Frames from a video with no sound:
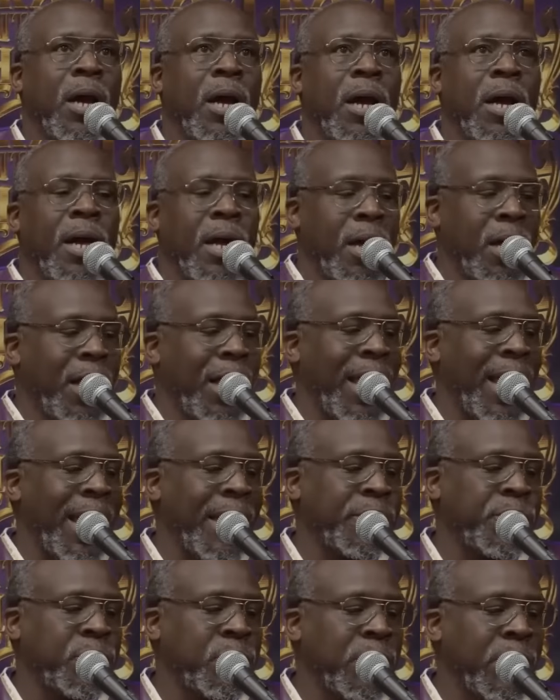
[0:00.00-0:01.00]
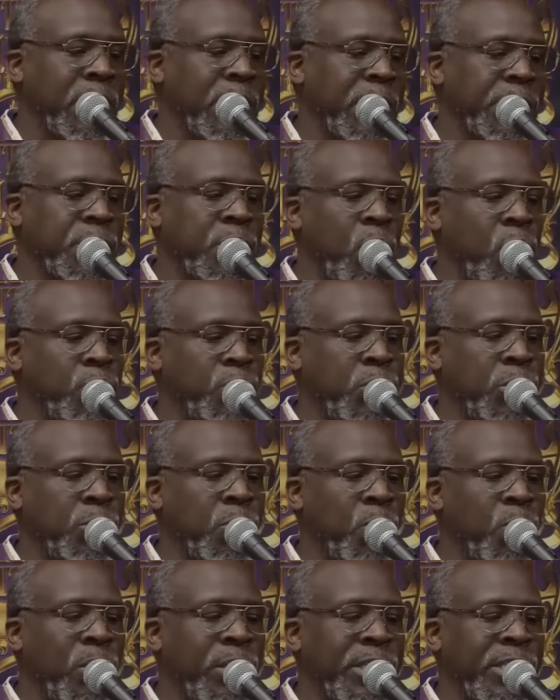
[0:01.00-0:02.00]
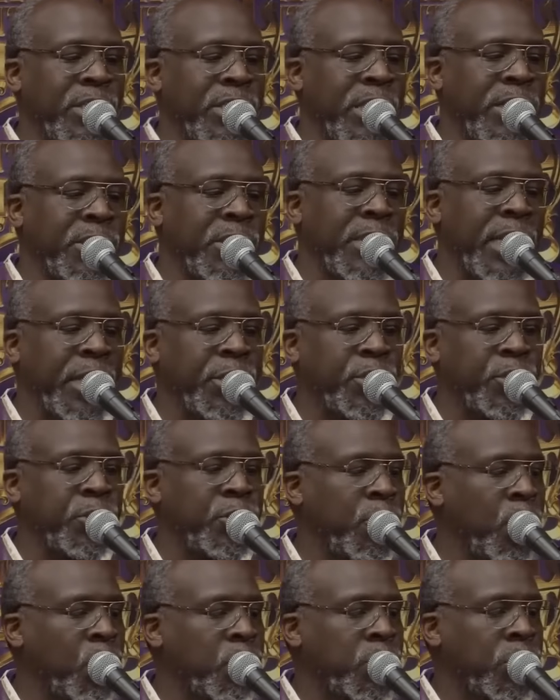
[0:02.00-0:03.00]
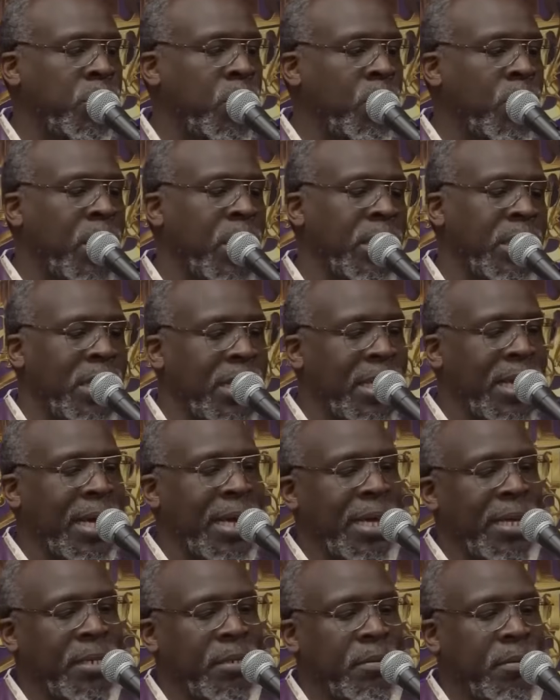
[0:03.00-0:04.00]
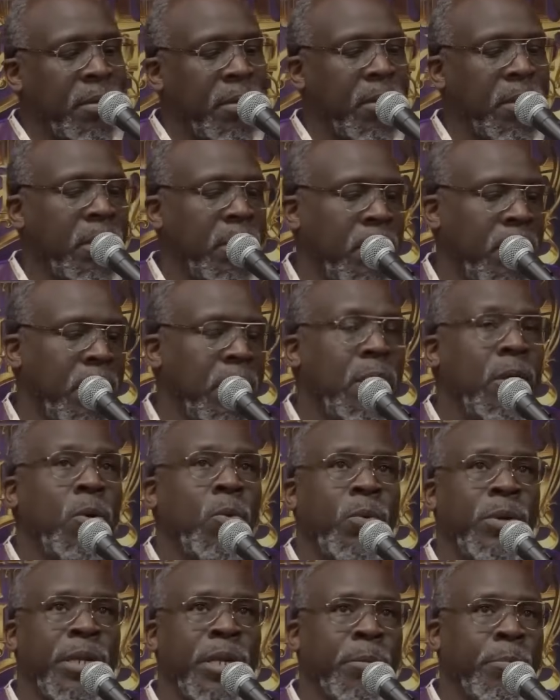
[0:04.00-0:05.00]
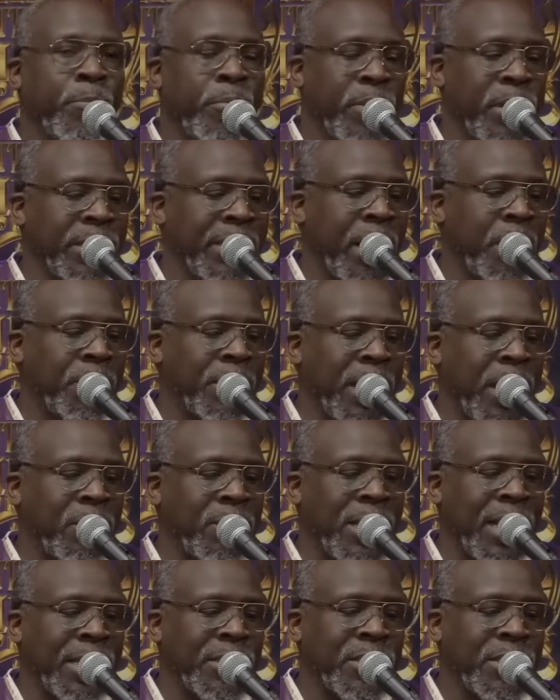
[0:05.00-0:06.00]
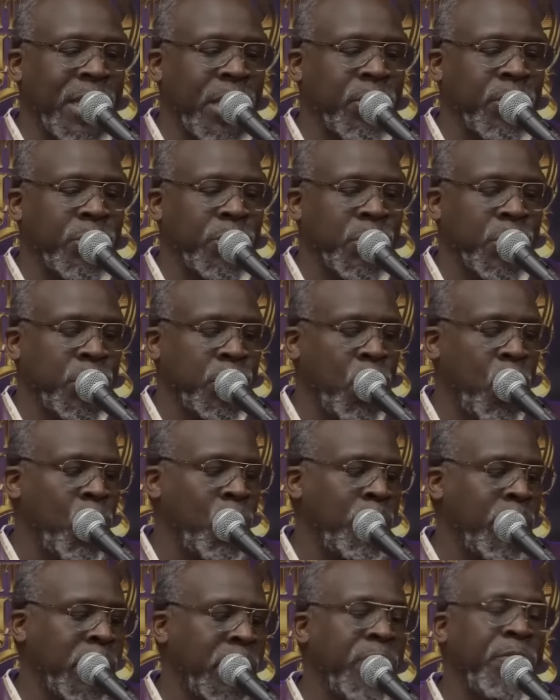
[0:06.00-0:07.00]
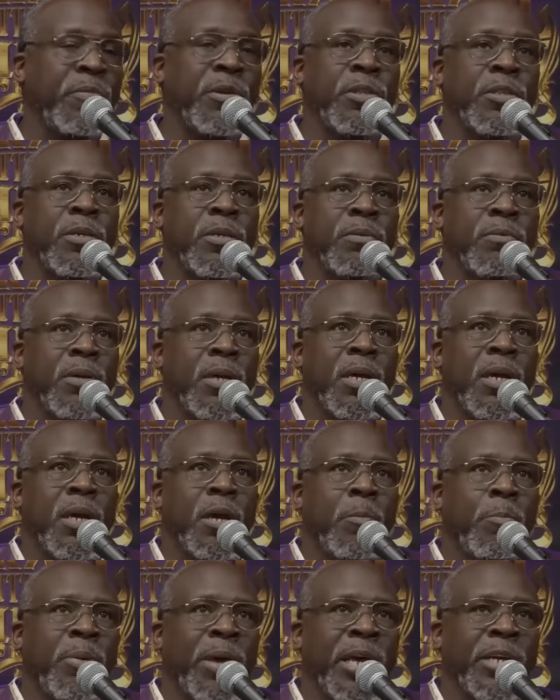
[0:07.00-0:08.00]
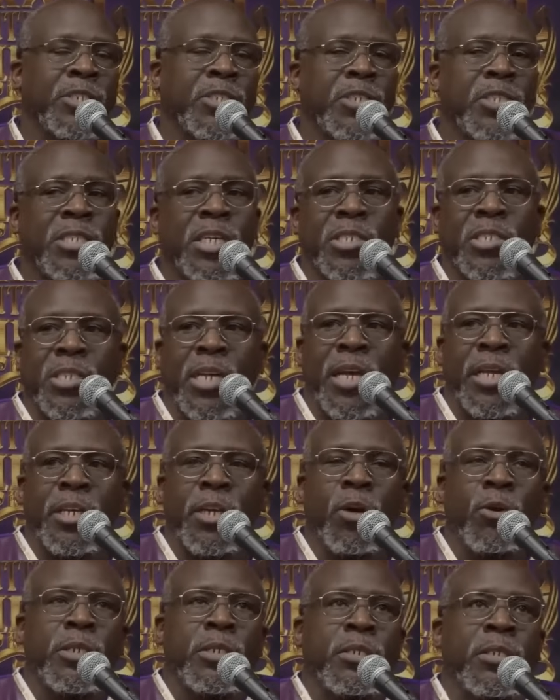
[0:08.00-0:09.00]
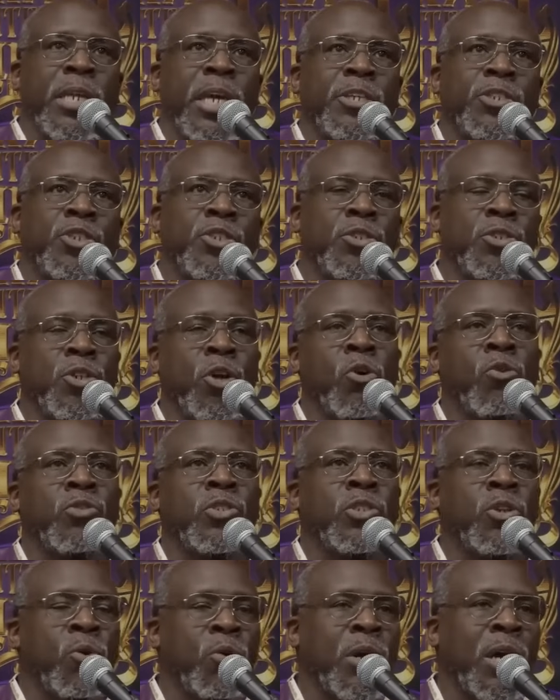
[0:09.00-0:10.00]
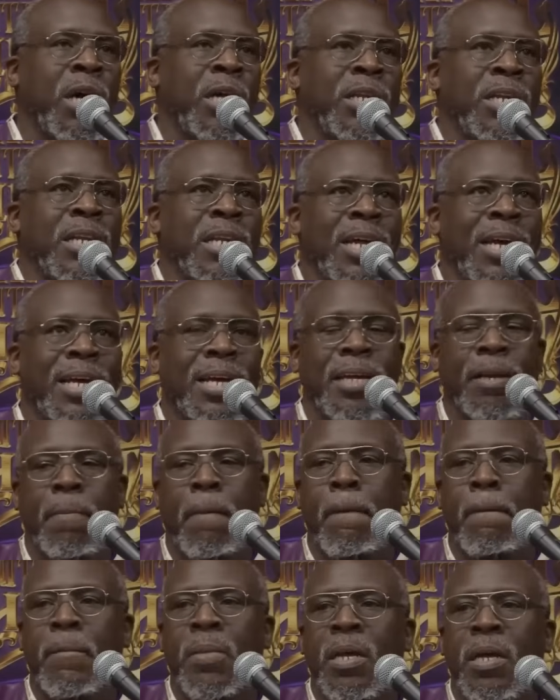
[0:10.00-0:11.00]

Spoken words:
Actually, let's go to the one that says Nature Knows No Color Line. We didn't bring that one out last night on the show, but give me the pages that say Nature Knows No Color Line.